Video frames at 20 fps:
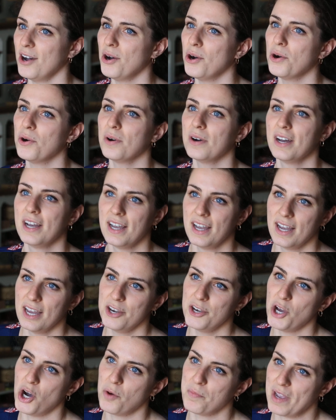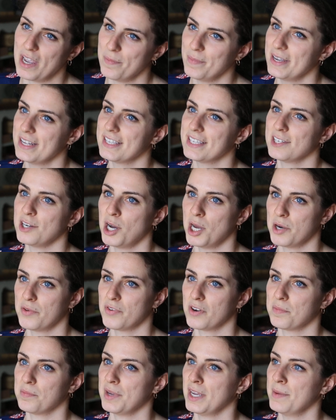oh, no, maybe it's not
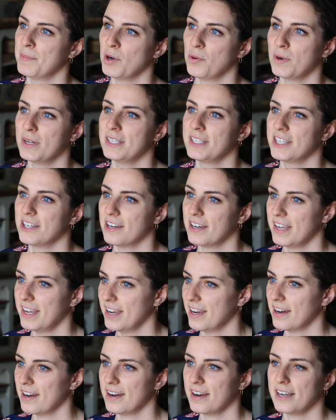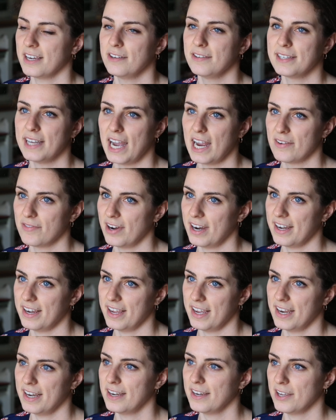for me. But once you're here and you dive right
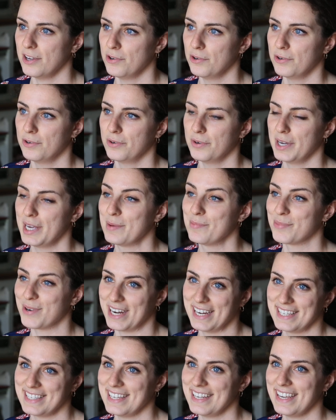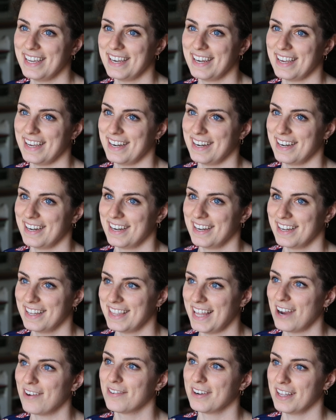in, you embrace it, and
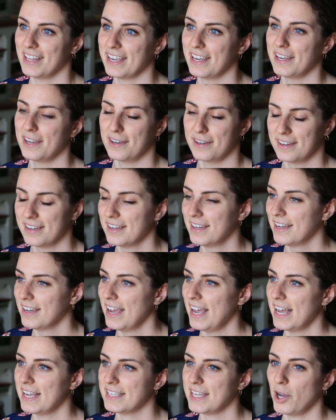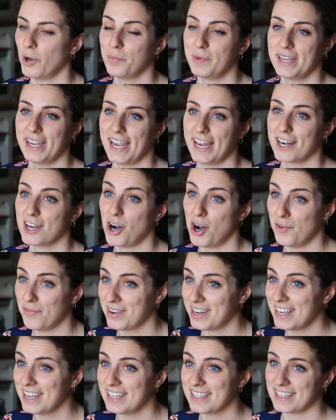that really has helped me gain
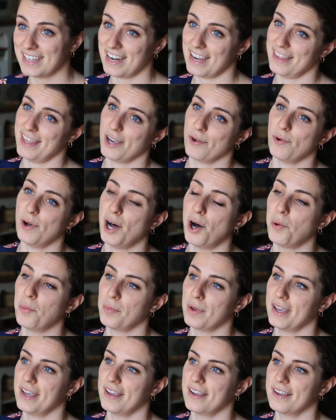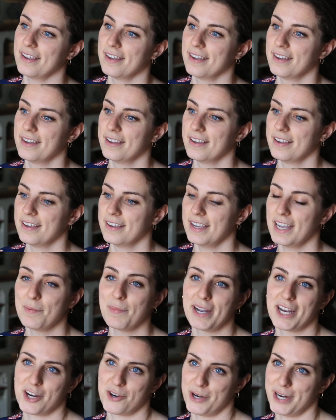confidence and I think will help me in
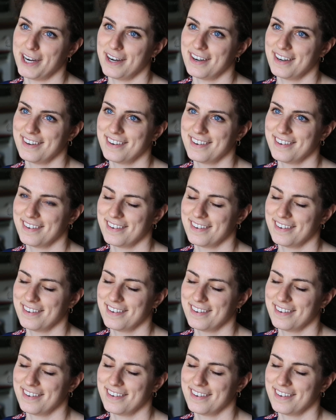my career.